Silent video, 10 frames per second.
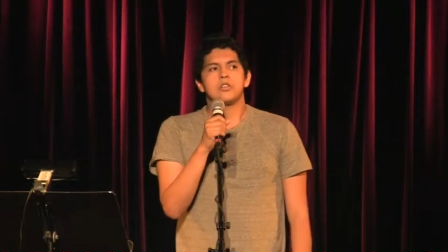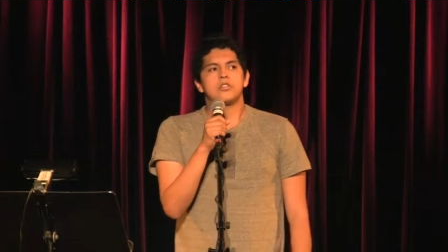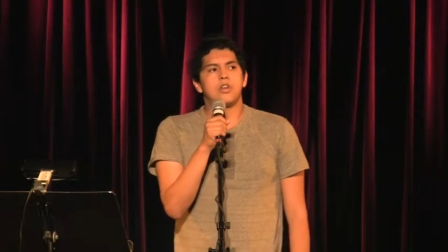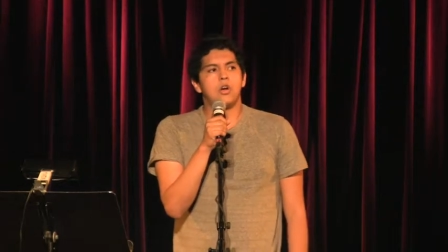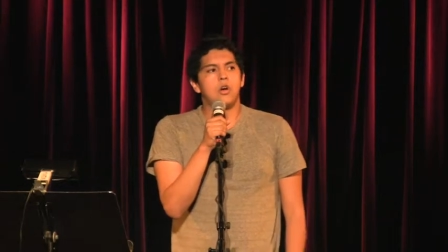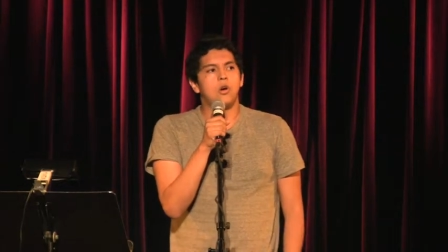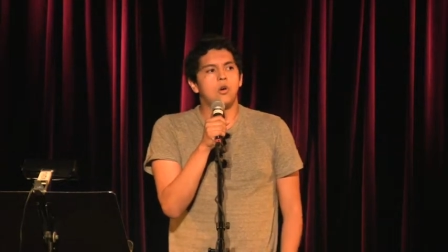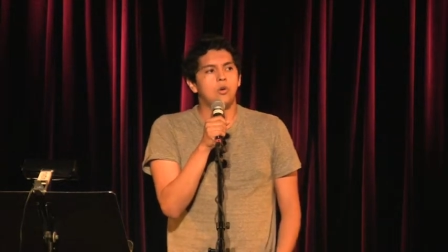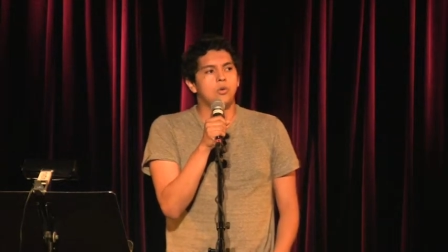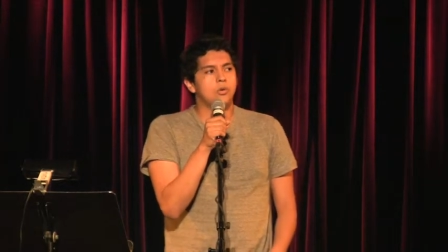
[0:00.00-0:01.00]

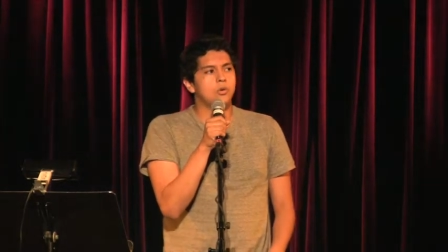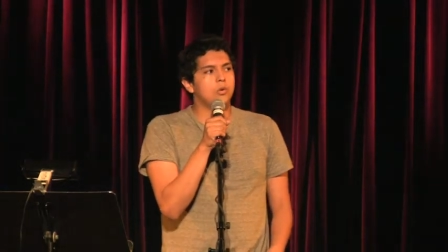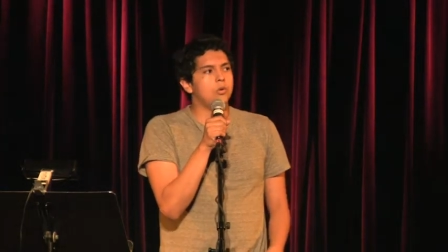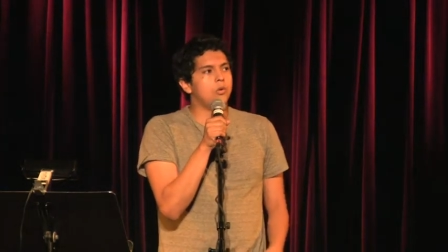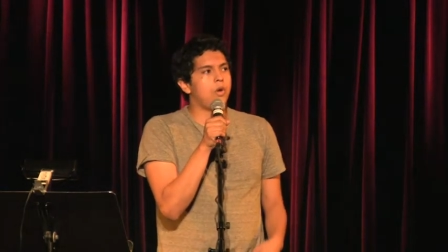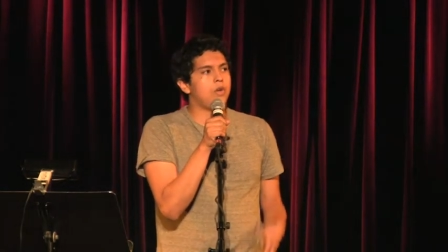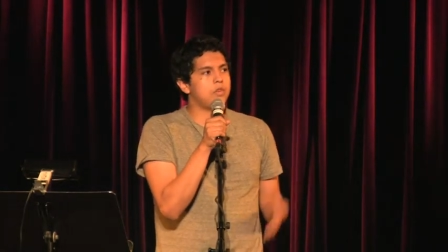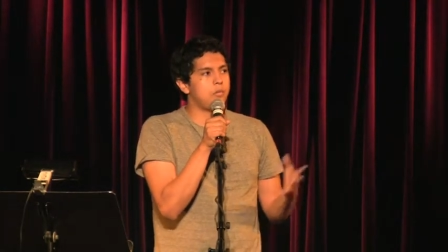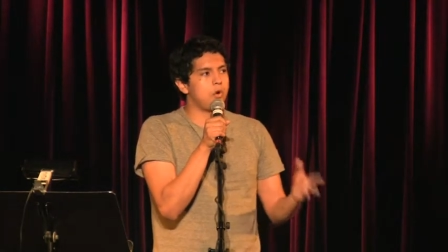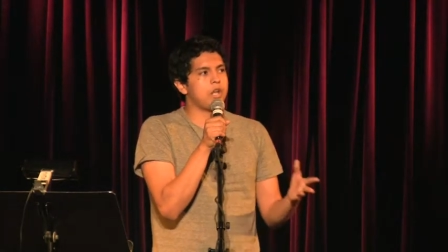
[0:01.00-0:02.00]
So
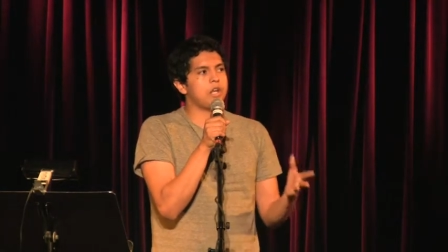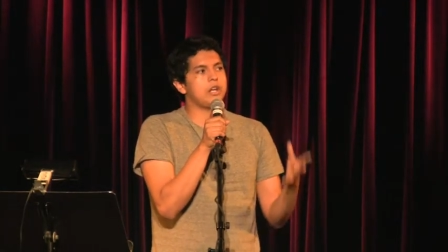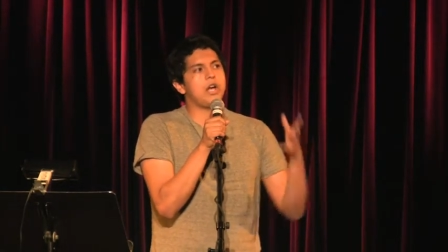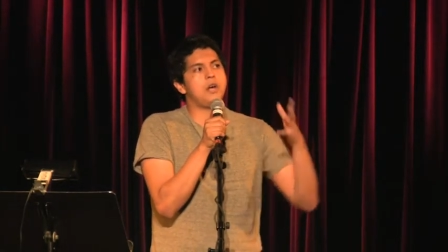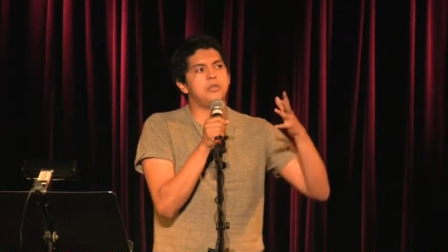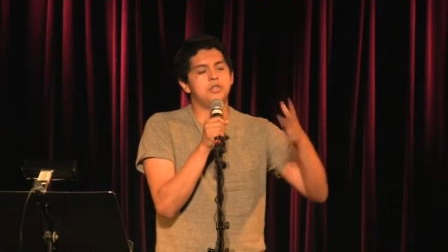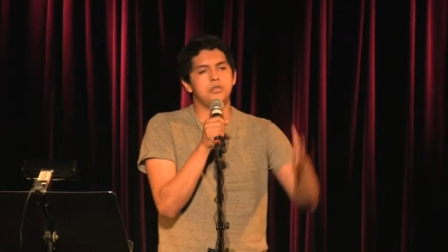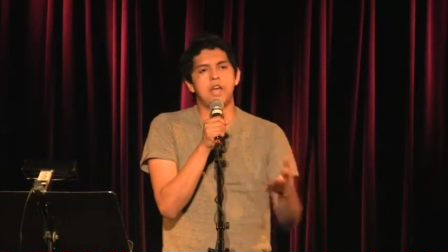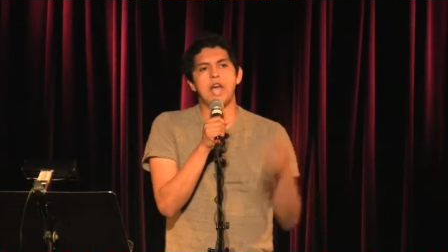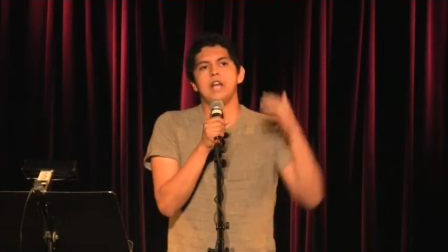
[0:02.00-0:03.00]
every morning I would
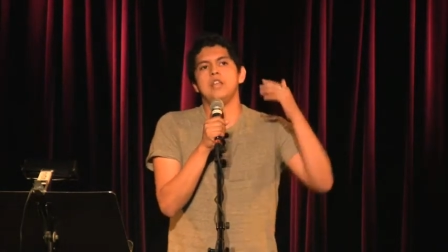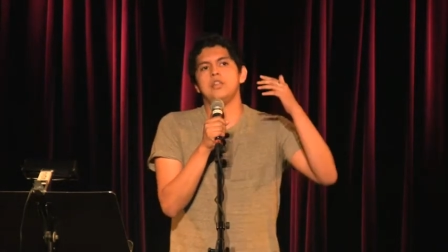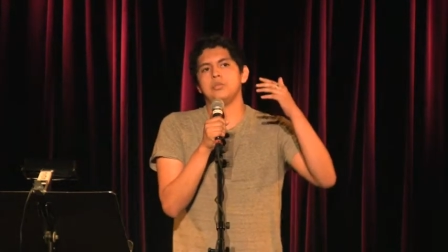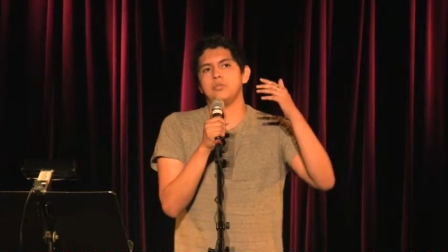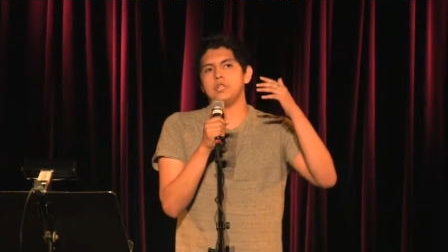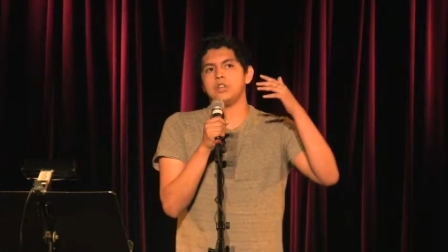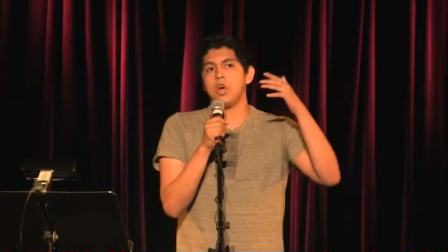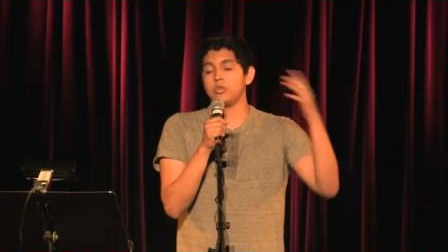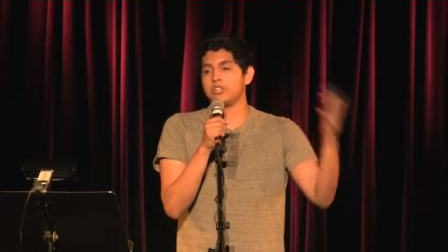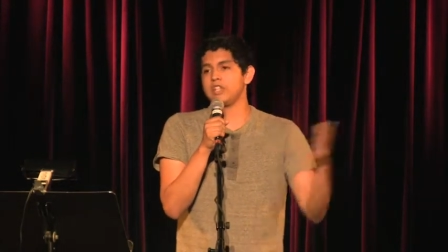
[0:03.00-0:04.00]
do that, and then we'd
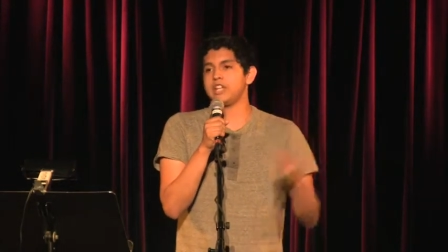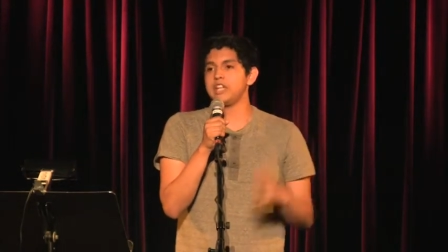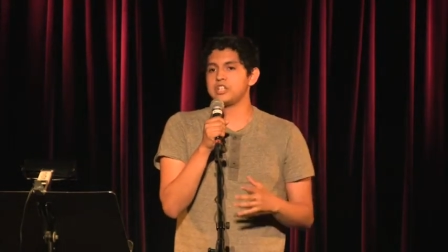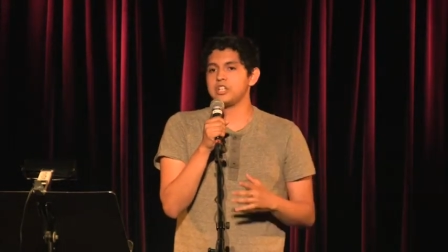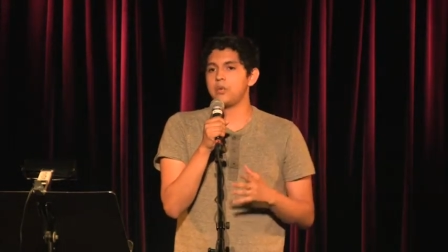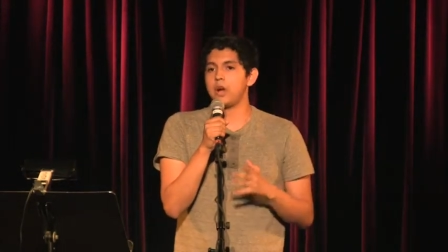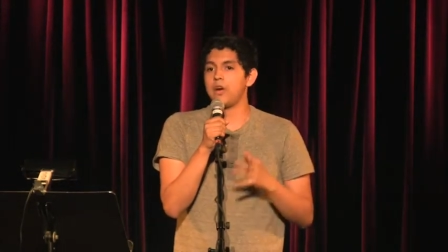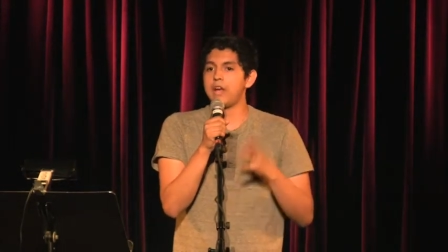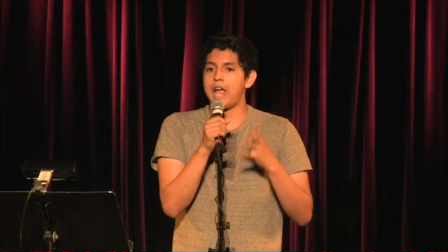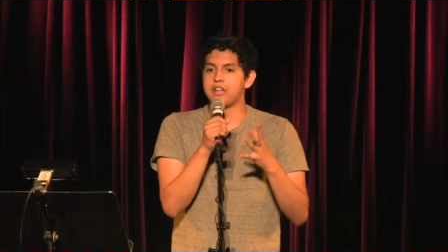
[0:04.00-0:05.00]
go to the kitchen where
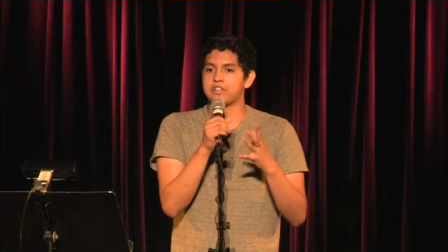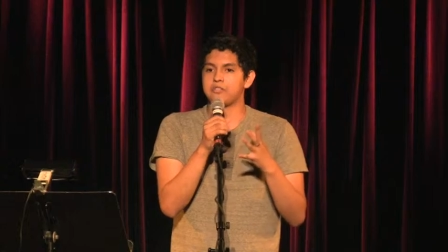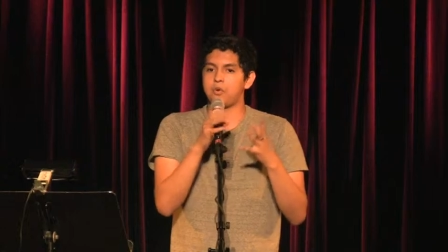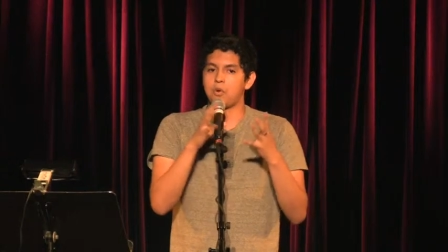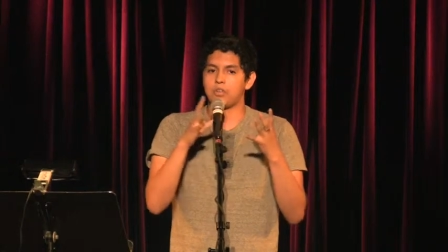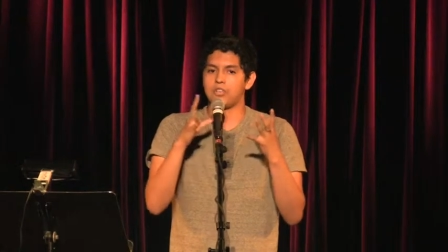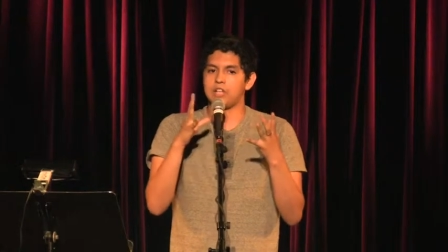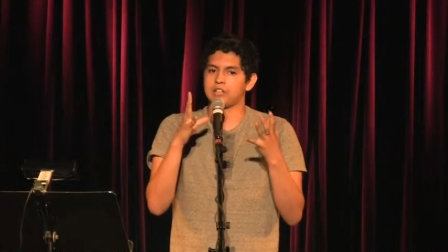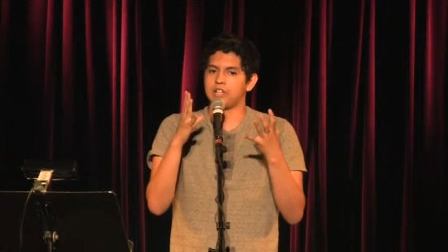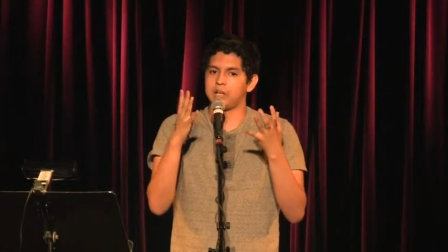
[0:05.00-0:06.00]
I would ask for
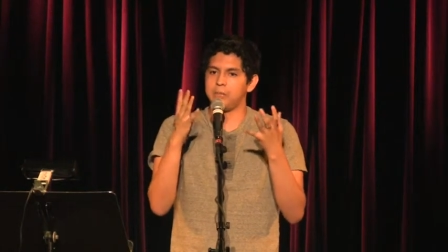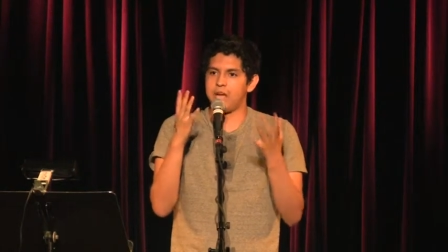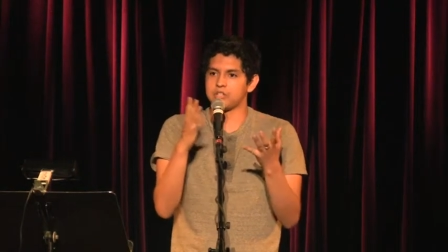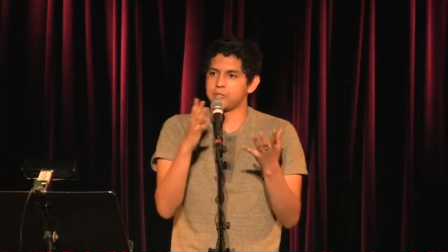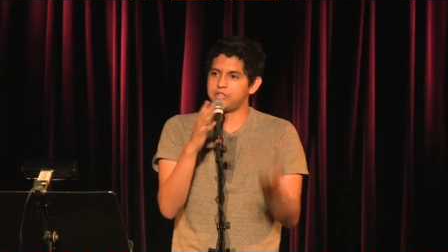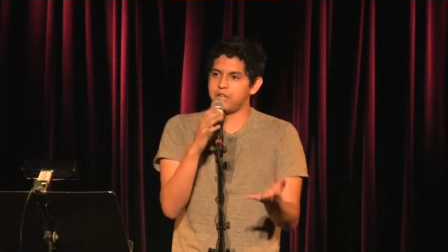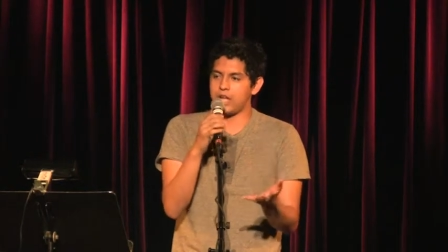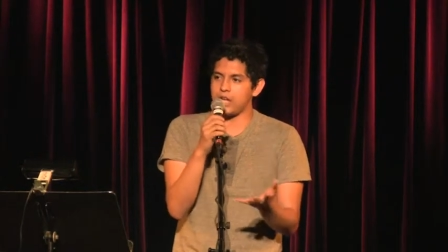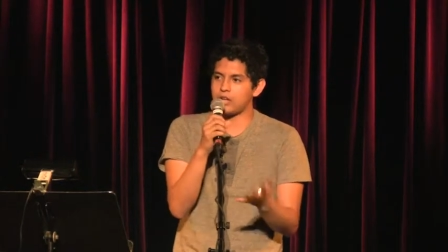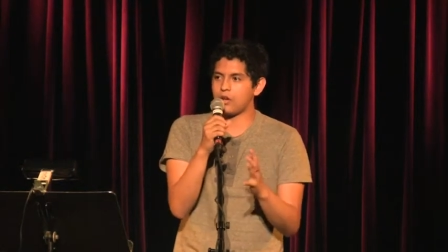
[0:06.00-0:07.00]
things like mashed
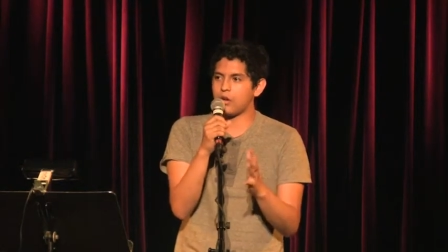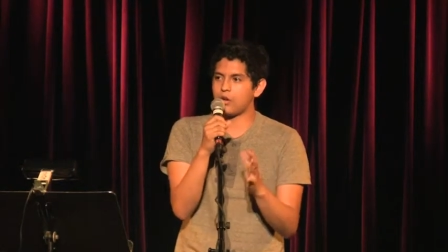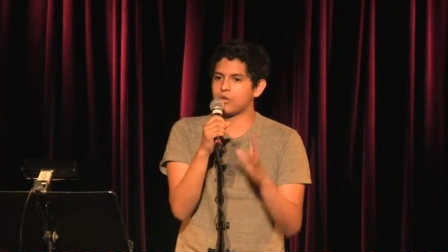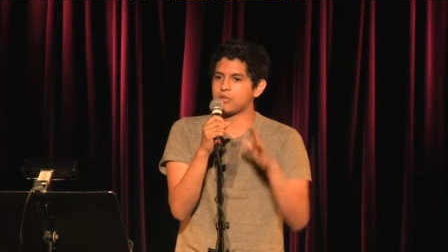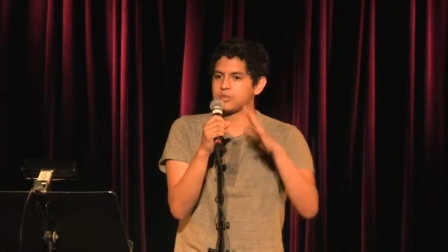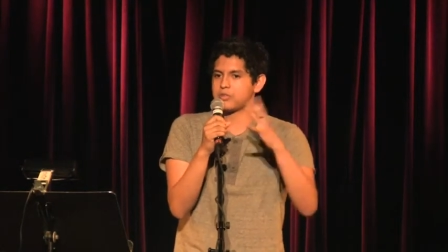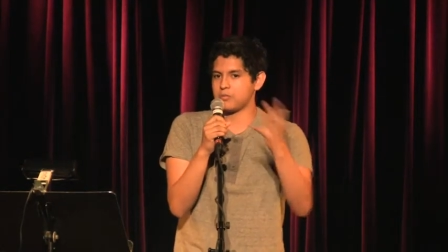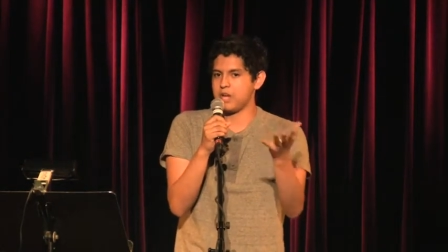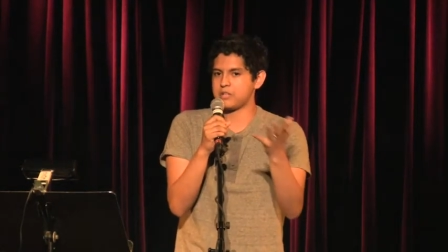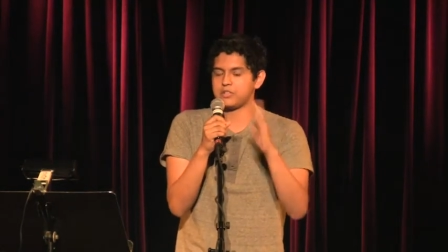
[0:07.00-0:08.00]
potatoes, which
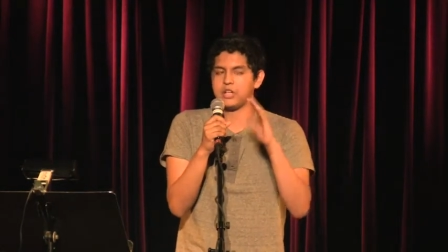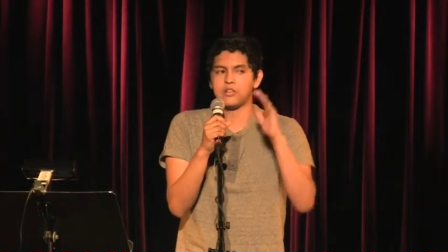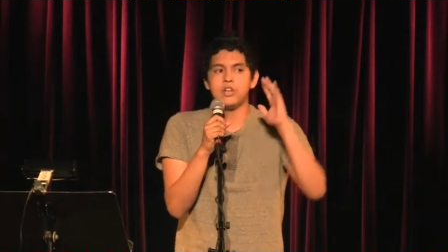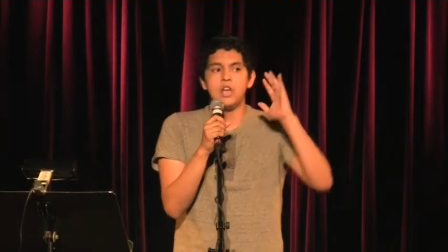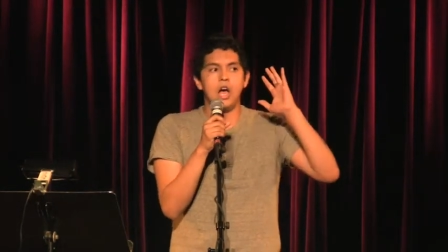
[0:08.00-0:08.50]
were mashed potatoes,